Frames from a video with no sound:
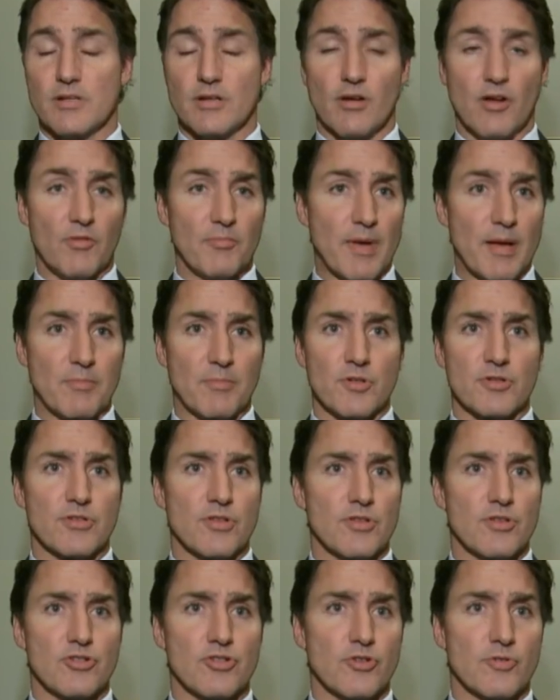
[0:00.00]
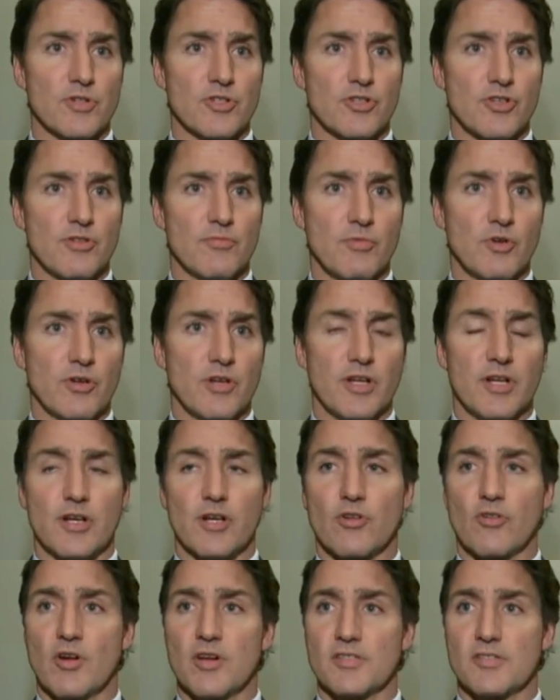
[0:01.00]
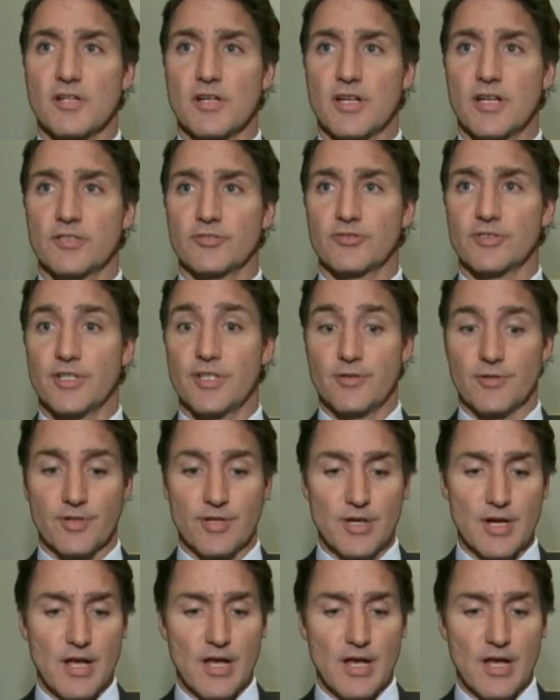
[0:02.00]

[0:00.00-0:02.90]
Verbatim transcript: and all members of the Jewish community across the country who are